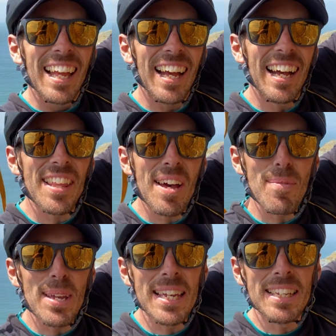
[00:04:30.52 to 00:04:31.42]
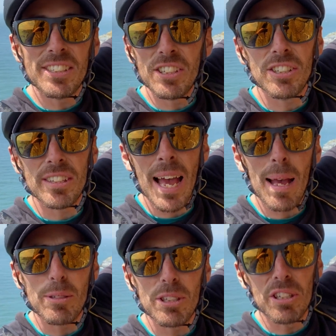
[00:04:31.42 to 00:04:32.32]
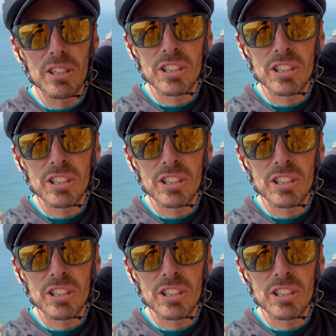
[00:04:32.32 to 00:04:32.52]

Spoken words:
That bit is just absolutely